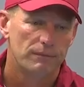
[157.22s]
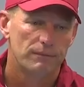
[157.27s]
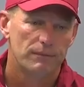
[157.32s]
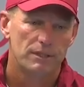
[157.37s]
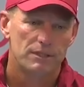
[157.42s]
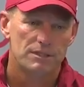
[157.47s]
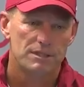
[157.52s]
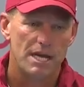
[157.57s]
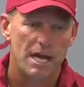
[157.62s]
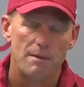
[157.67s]

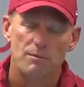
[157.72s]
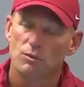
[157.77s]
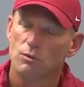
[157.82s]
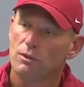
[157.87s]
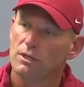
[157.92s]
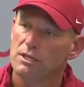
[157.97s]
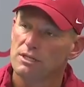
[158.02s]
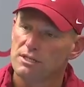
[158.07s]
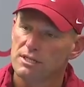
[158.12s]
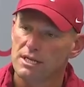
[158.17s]
There's times
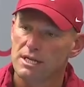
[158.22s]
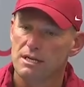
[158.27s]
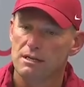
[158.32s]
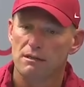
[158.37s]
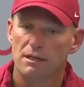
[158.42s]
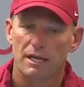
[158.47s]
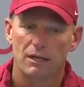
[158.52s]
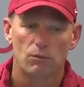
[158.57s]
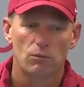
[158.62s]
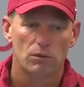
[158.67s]
where you see
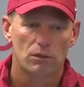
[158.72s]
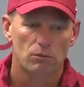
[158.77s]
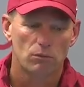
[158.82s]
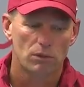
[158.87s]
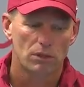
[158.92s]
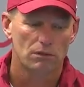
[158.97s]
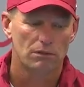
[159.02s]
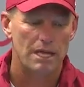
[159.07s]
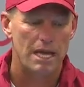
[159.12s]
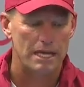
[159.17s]
like
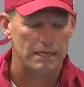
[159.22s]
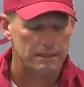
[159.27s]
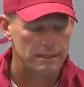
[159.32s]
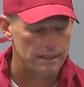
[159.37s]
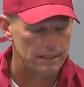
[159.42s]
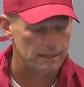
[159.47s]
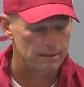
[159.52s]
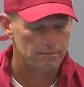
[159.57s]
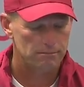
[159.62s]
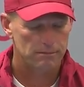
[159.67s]
we're locked
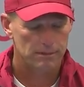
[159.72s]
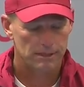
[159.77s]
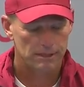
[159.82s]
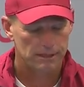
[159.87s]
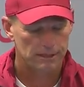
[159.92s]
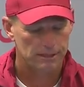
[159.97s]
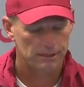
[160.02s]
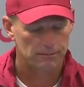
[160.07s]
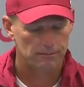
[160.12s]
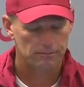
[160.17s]
in,
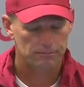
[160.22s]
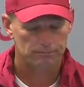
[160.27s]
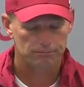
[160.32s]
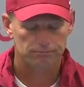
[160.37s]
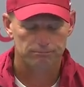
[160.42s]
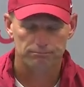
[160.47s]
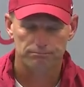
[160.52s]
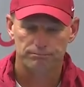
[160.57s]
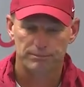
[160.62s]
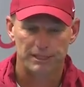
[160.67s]

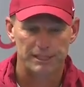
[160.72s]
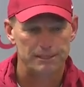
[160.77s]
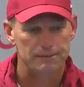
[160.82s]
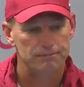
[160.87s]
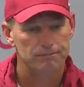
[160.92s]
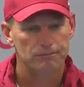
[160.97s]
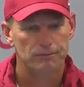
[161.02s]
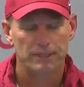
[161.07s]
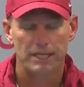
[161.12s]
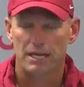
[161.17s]

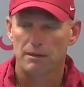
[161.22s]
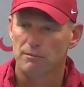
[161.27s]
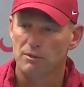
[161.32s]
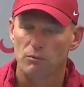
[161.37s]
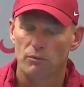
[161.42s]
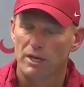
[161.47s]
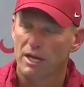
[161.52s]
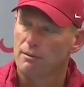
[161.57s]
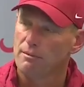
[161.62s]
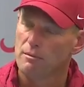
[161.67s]
but we got to be
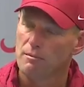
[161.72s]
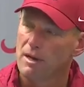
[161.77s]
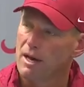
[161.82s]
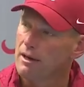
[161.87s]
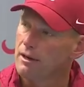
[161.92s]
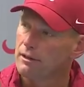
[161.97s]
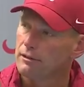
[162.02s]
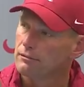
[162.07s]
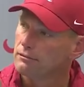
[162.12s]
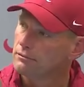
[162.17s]

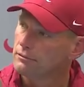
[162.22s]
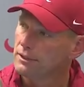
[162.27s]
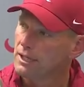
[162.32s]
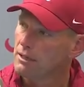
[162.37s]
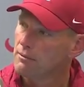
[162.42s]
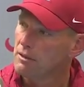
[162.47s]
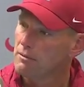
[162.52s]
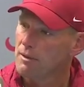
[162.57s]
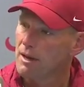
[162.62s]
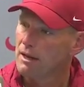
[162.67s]
better. We
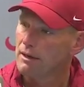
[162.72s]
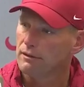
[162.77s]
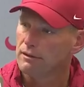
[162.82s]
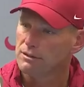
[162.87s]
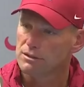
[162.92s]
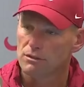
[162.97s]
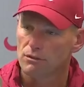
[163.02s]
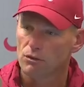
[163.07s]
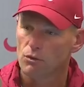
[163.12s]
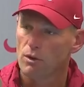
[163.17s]
got to be better.
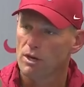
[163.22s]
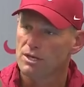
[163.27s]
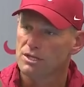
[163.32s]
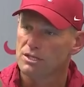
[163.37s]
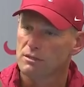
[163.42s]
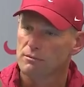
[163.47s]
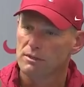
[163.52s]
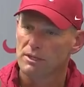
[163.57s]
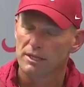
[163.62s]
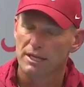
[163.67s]
There's no
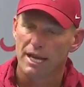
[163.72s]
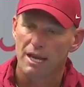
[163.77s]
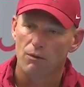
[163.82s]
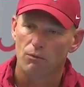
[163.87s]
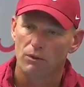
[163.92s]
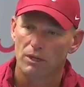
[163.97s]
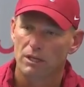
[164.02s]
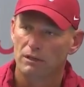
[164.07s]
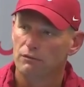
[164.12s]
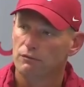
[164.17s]
question. I mean, you can't
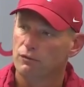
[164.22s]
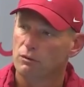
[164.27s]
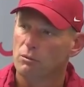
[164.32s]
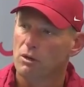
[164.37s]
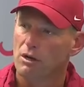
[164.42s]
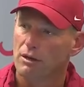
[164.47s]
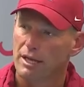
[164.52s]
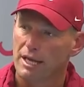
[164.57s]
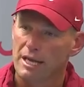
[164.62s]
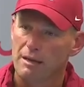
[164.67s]
win a
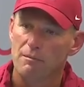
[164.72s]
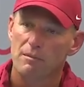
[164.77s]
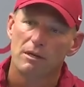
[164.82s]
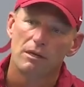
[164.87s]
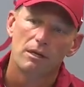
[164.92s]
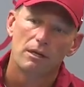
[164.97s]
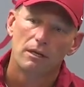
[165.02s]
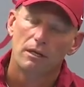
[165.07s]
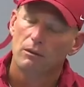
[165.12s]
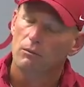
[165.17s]
football game
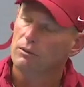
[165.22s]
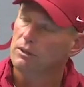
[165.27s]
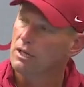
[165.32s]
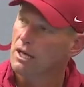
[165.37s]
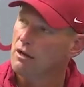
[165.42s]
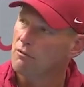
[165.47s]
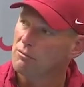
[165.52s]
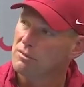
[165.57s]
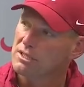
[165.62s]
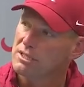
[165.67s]
when you
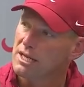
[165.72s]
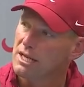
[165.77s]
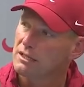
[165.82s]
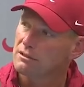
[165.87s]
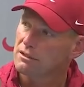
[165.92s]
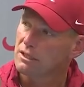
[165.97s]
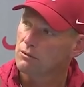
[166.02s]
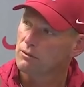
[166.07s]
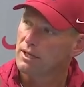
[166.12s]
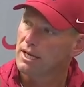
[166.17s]
have
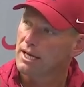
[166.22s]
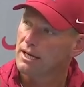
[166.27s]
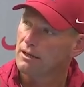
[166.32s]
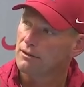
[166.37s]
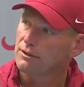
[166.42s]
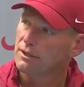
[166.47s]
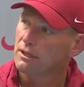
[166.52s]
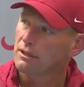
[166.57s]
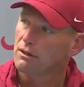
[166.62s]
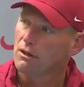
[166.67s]
mistakes like we had
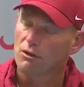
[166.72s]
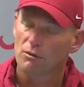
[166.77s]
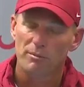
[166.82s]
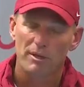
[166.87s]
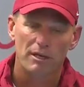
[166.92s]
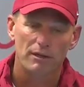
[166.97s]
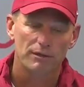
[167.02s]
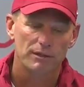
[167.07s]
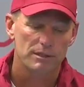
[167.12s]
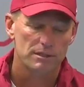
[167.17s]
out there and all the
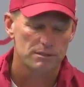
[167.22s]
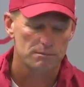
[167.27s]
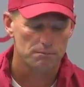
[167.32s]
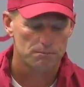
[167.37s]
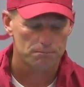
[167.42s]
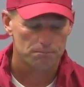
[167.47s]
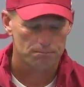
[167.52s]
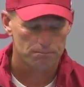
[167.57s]
penalties.